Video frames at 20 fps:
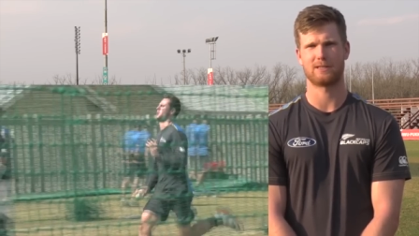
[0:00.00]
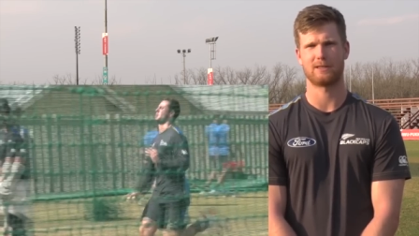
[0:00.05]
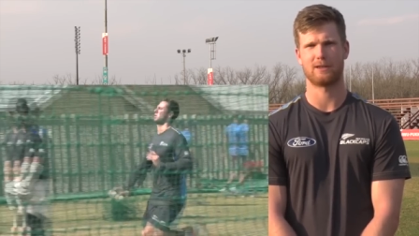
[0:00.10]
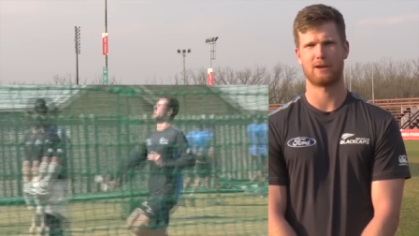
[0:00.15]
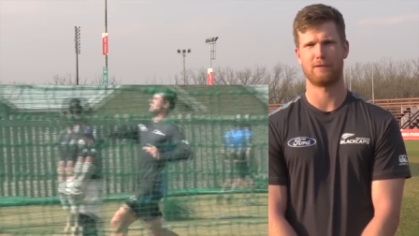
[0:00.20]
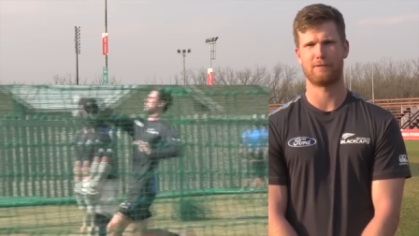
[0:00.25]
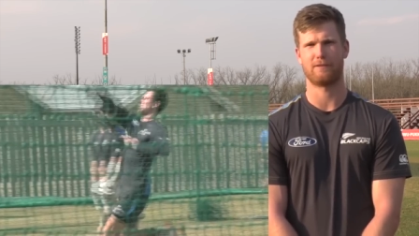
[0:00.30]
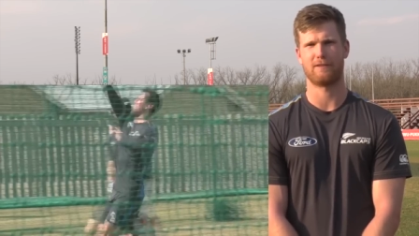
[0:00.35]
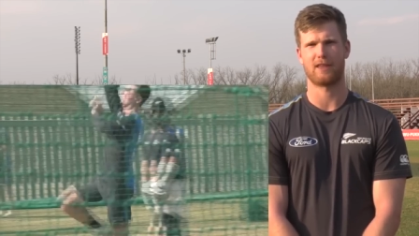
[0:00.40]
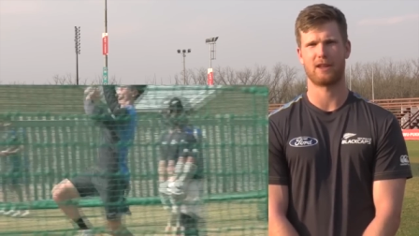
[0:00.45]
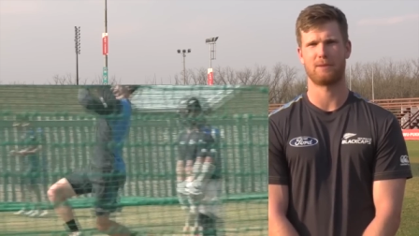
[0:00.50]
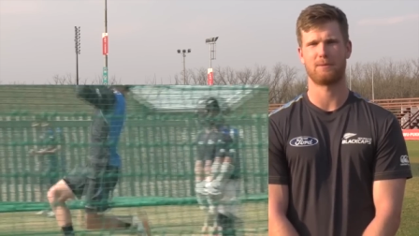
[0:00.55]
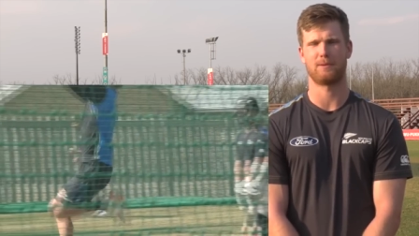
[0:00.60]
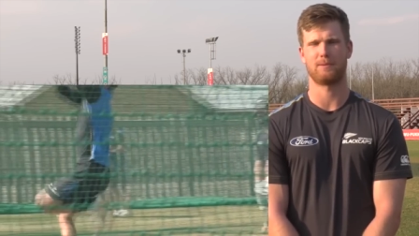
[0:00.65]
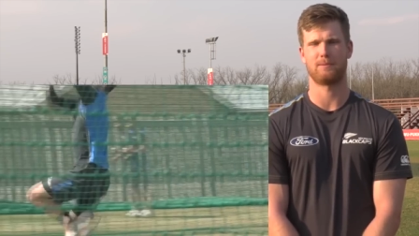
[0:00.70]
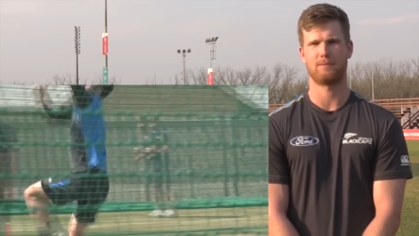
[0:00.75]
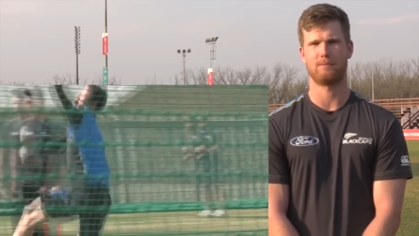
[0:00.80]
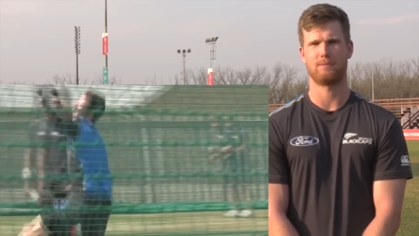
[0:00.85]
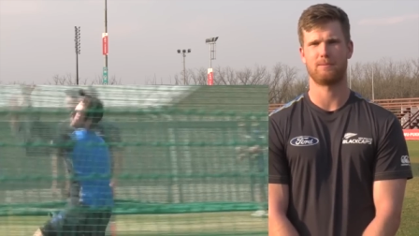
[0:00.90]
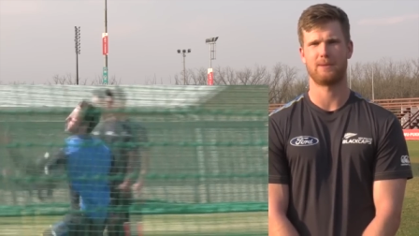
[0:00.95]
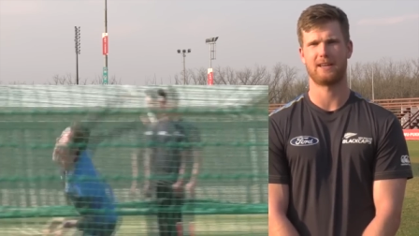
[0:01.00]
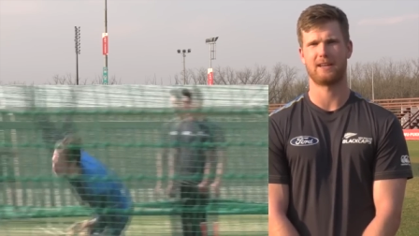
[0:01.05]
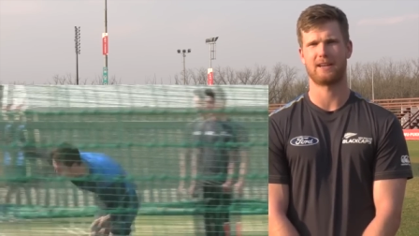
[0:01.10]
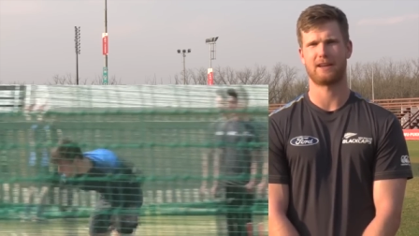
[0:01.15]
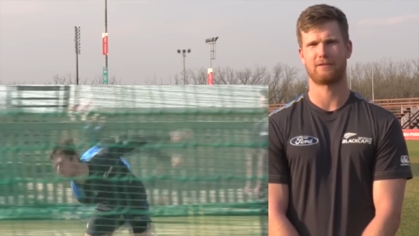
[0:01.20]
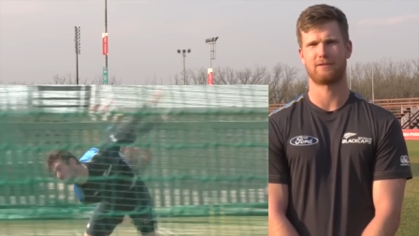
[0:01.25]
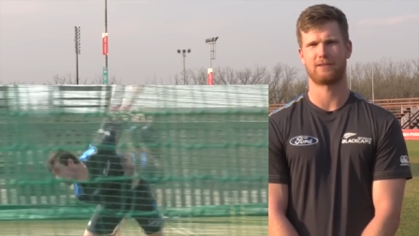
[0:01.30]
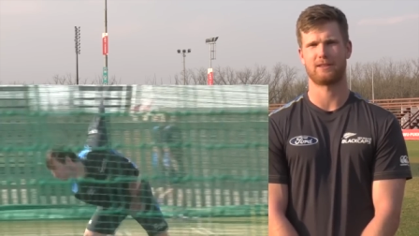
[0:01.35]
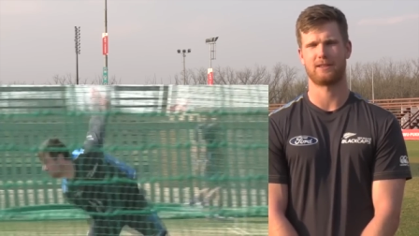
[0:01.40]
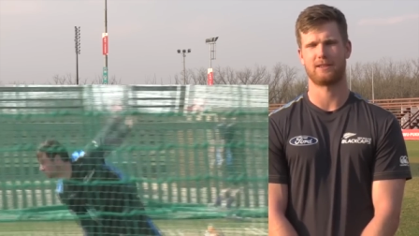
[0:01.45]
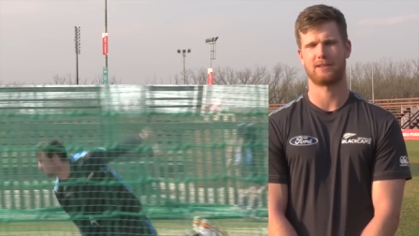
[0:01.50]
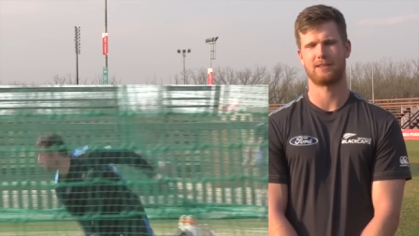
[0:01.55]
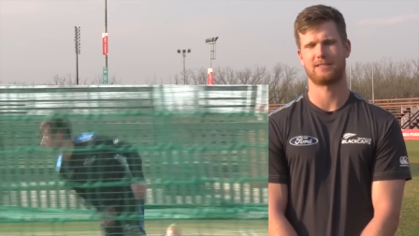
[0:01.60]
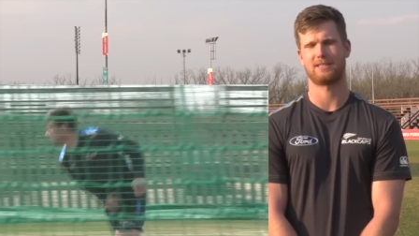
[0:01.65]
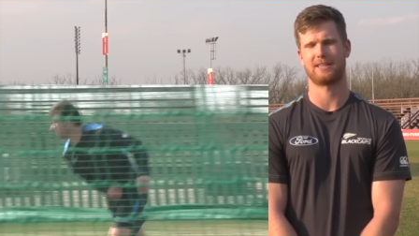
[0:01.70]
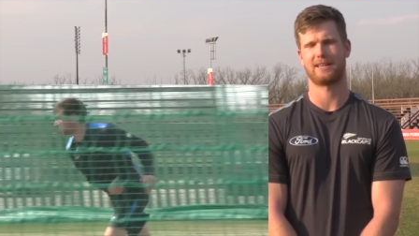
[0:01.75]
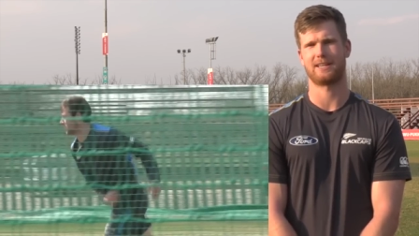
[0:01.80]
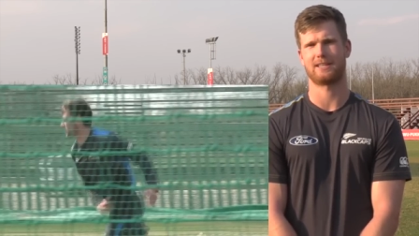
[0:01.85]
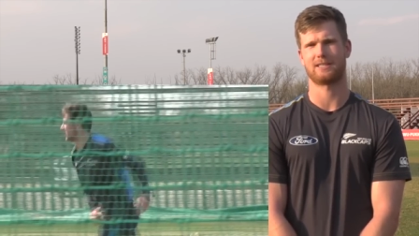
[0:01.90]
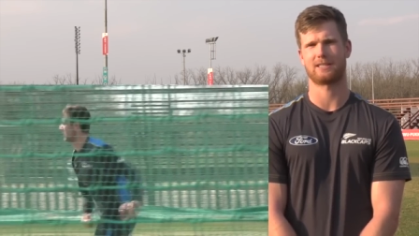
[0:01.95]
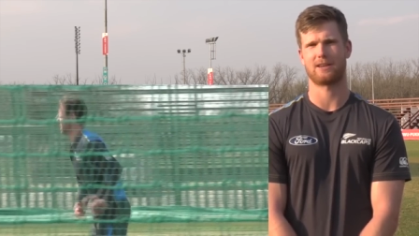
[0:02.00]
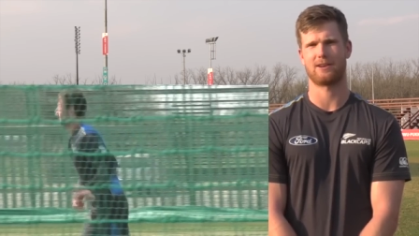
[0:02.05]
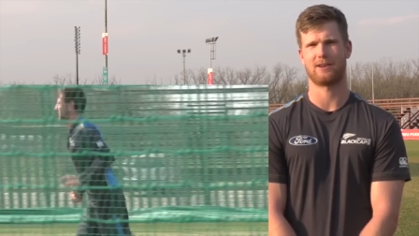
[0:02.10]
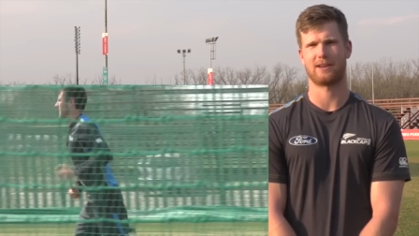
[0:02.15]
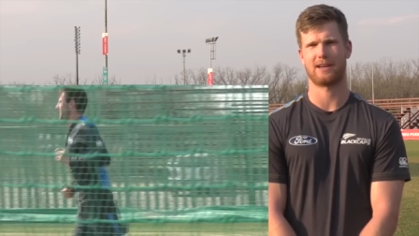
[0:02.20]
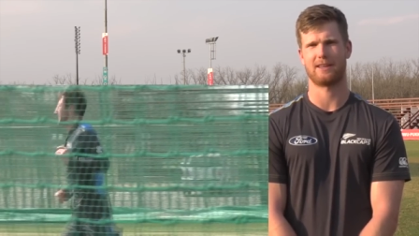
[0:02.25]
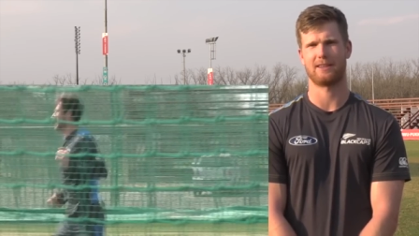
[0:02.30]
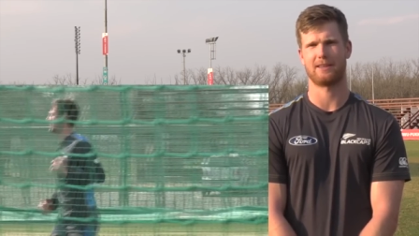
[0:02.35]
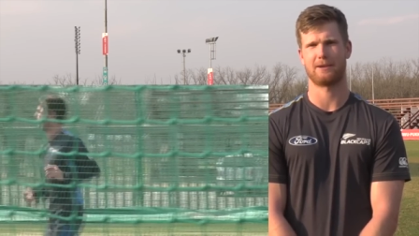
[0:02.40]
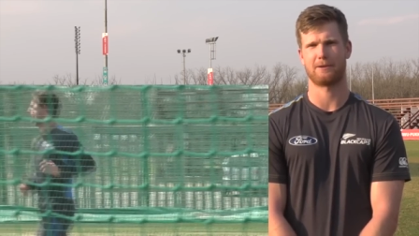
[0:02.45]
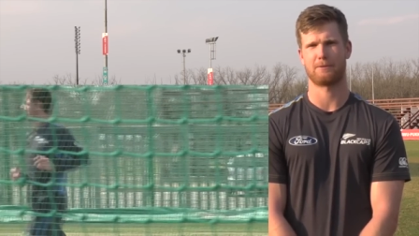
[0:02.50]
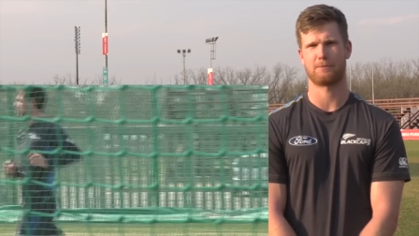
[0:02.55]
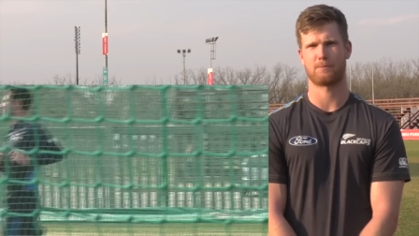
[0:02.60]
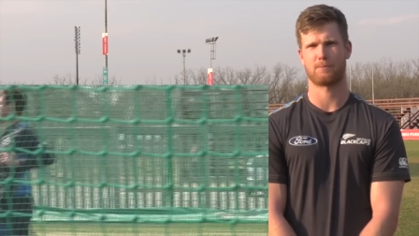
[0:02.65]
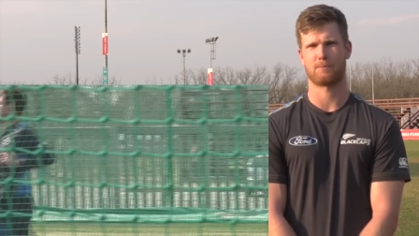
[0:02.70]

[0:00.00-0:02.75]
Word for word: and hopefully that'll be, be enough to, to get us going out there